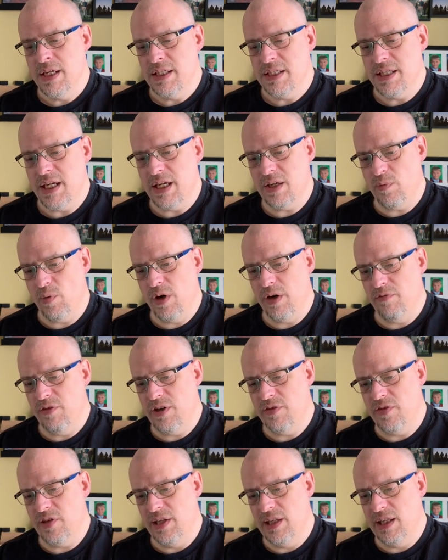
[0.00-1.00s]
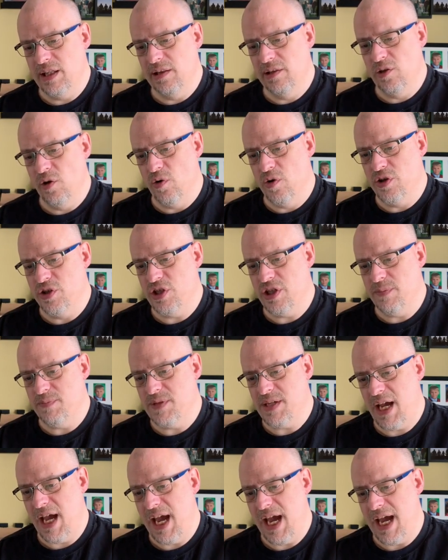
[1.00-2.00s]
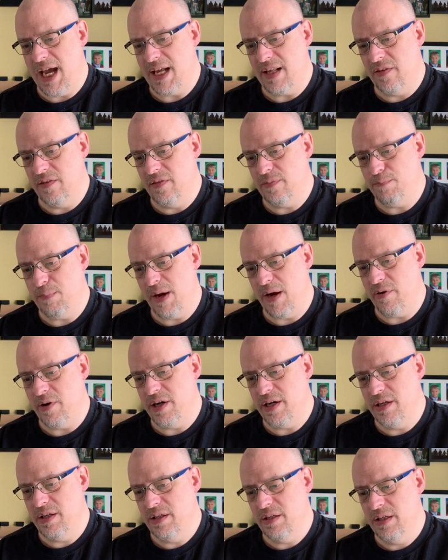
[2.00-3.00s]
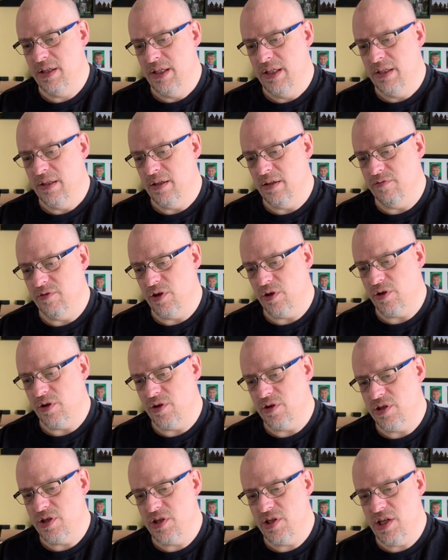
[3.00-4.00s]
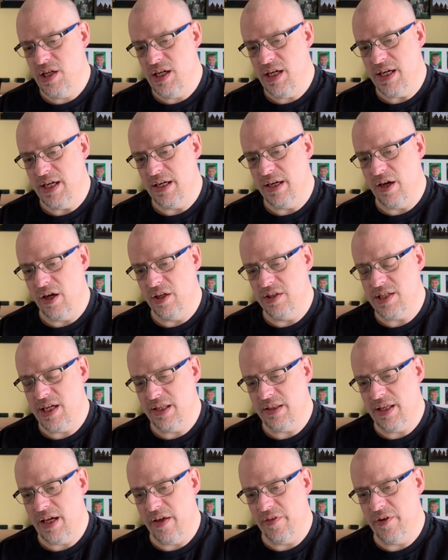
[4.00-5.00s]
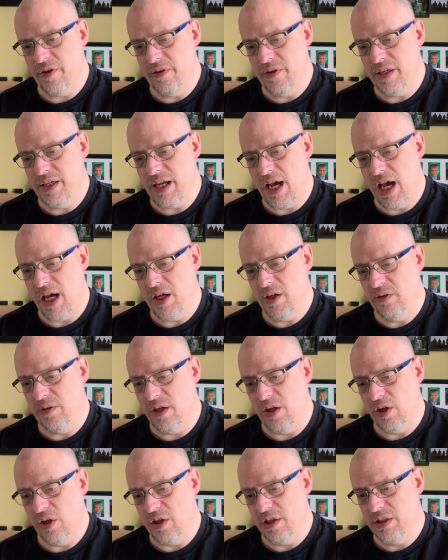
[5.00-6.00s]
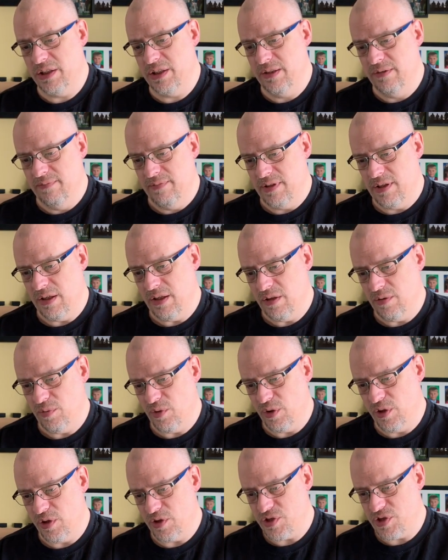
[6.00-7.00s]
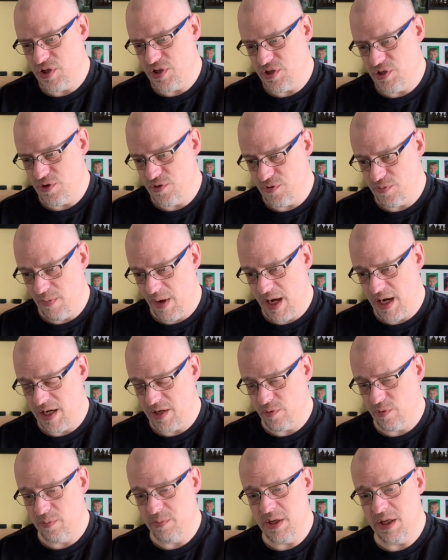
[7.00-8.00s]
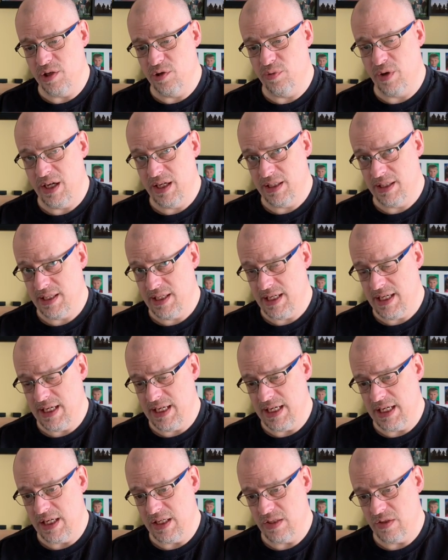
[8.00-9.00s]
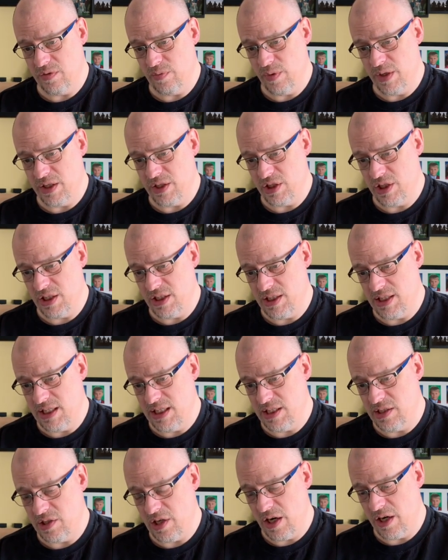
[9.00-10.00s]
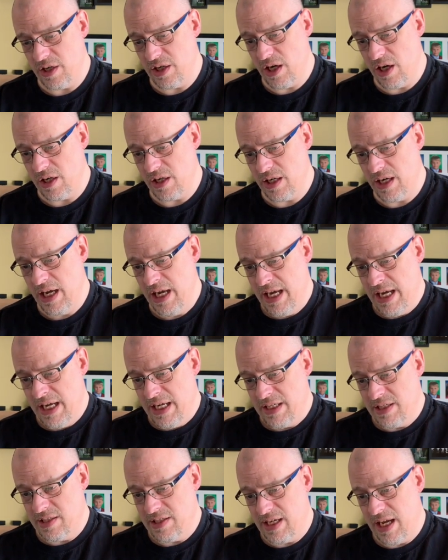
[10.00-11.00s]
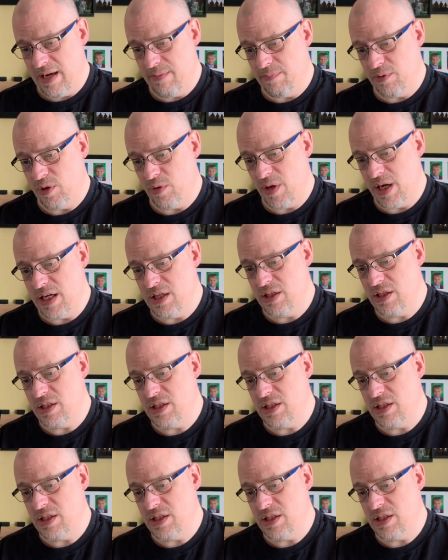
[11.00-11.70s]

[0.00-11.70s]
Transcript: "Take one of his little lordship's hands, Peridon, of your courtesy, and I'll take the other, and now on. Our royal sister's mind will be greatly eased when she sees our young scapegrace